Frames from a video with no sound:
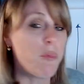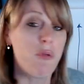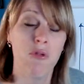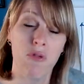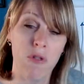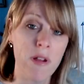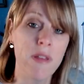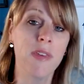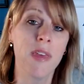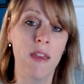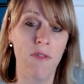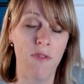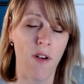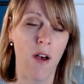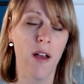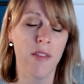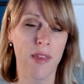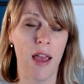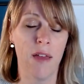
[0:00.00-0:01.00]
pretty
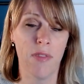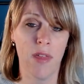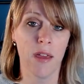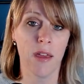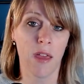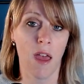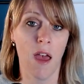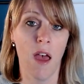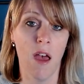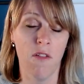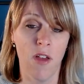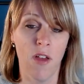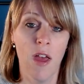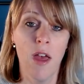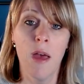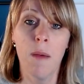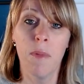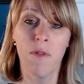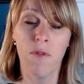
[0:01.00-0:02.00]
far down that curve
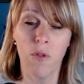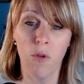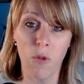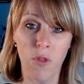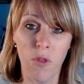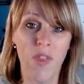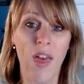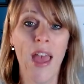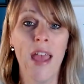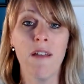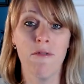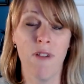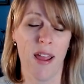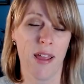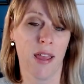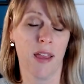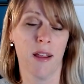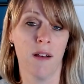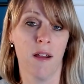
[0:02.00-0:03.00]
before they
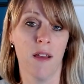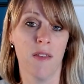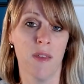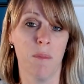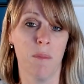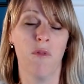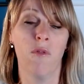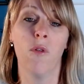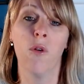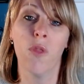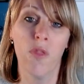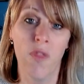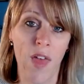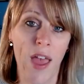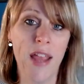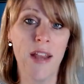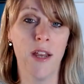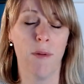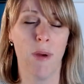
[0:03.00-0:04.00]
recognise it, before
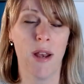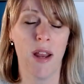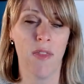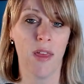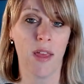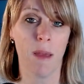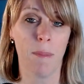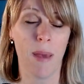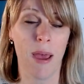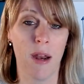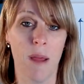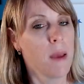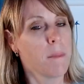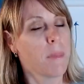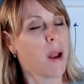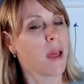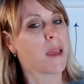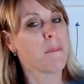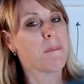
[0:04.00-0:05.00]
they do anything about it.
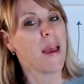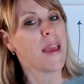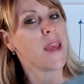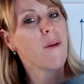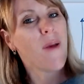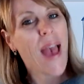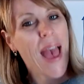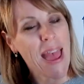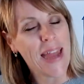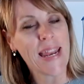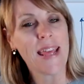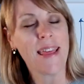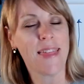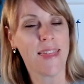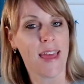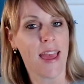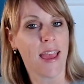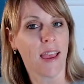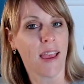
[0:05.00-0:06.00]
But I can bet you
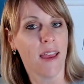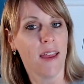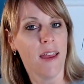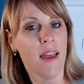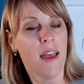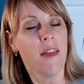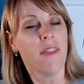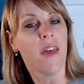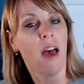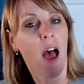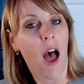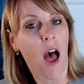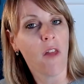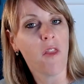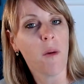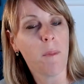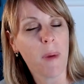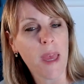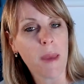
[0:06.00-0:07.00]
anything that
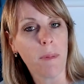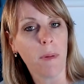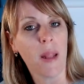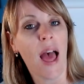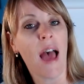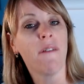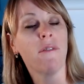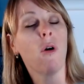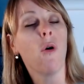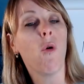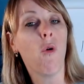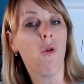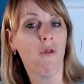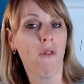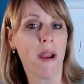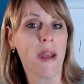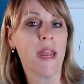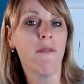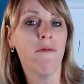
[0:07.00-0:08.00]
other people have
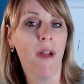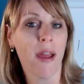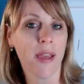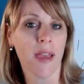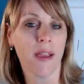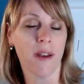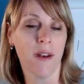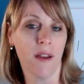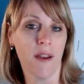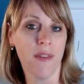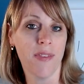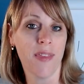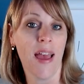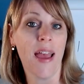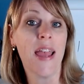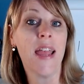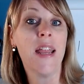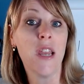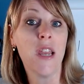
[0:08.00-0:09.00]
already recognised
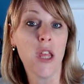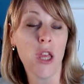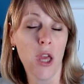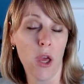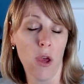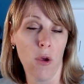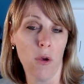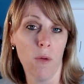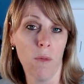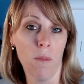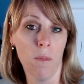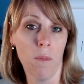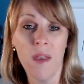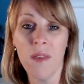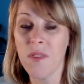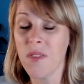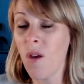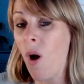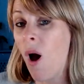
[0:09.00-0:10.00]
that in you.
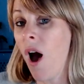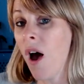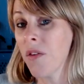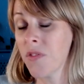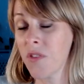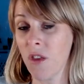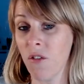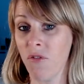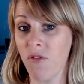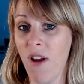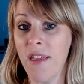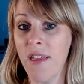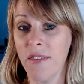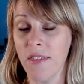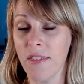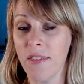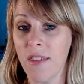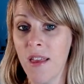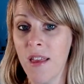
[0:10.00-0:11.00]
So ask your
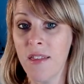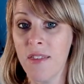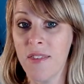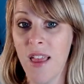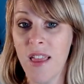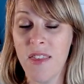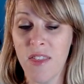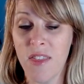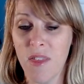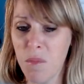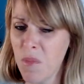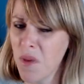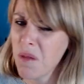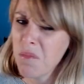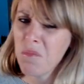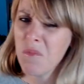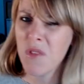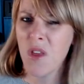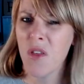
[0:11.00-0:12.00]
friends, say to them,
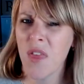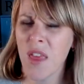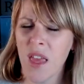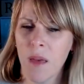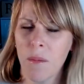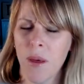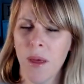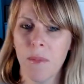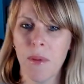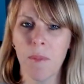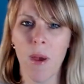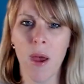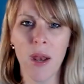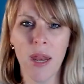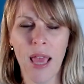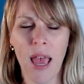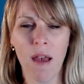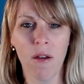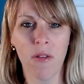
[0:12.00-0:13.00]
do you think I might be
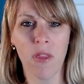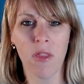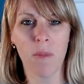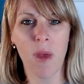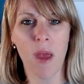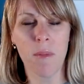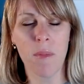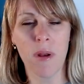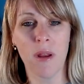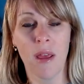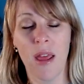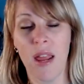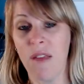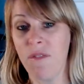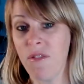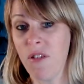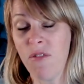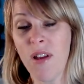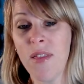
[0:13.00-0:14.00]
burning out at the moment?
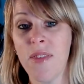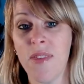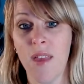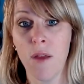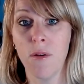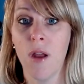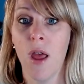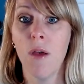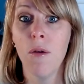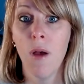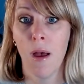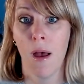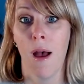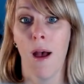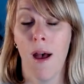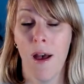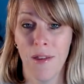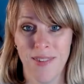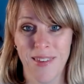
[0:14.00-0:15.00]
If your friends don't know,
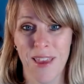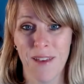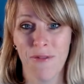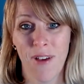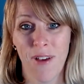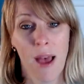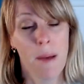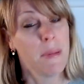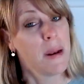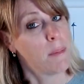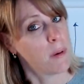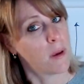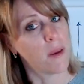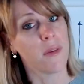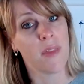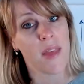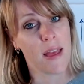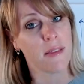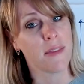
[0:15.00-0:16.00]
ask your family
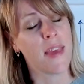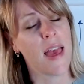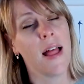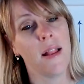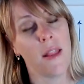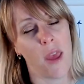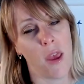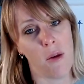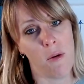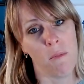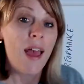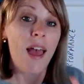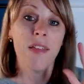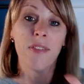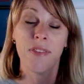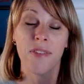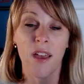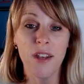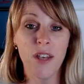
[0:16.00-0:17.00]
because they'll tell you.
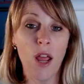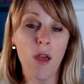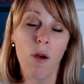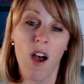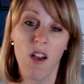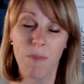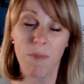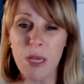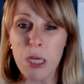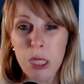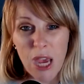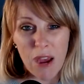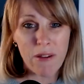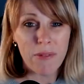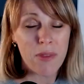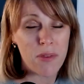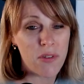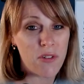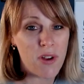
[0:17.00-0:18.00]
And side note, I've been
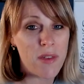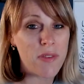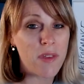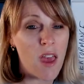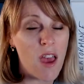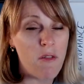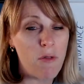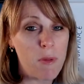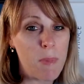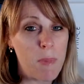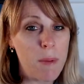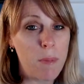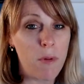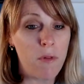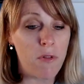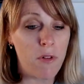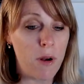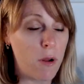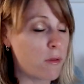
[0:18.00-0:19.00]
sharing the stress curve with
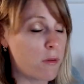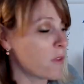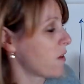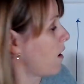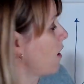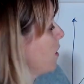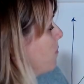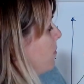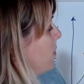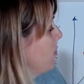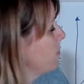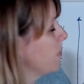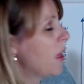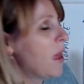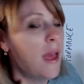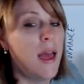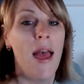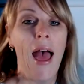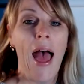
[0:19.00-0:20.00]
people for a long time.
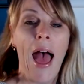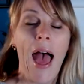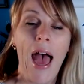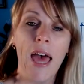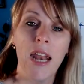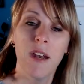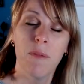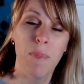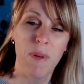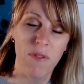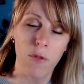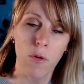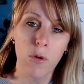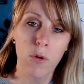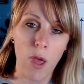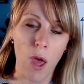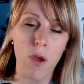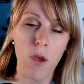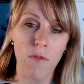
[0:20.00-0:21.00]
And
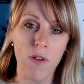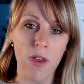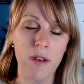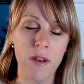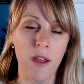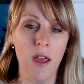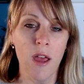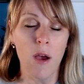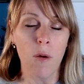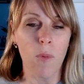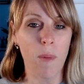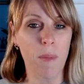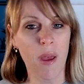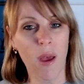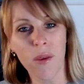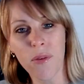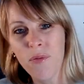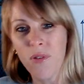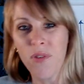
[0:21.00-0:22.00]
before COVID, when
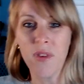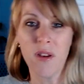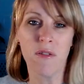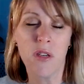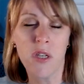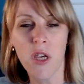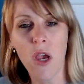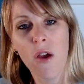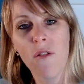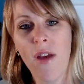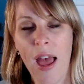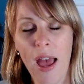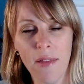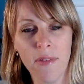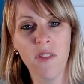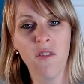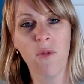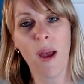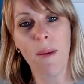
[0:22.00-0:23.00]
we asked for sort of show of
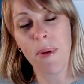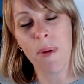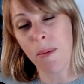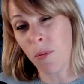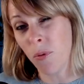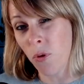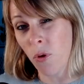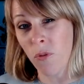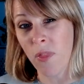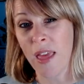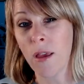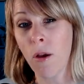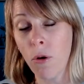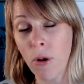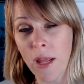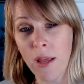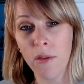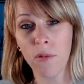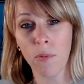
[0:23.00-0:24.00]
hands of where people thought their
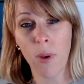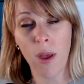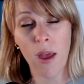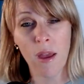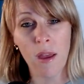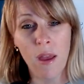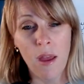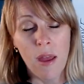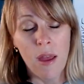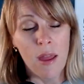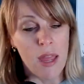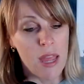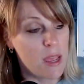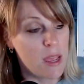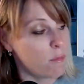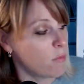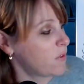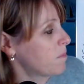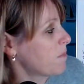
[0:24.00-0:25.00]
colleagues were,
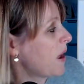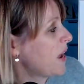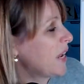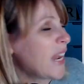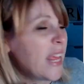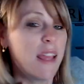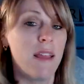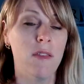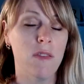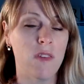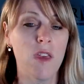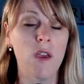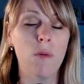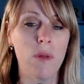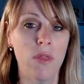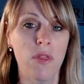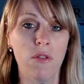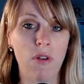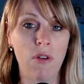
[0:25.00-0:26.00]
it was mainly
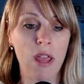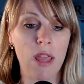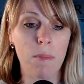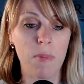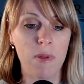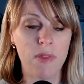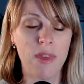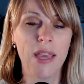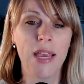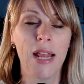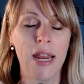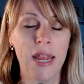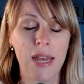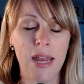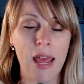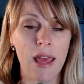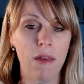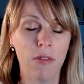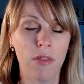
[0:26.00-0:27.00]
2 and 3, particularly
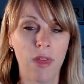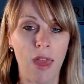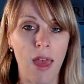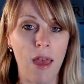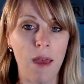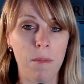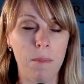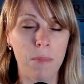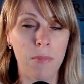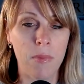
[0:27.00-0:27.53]
in healthcare.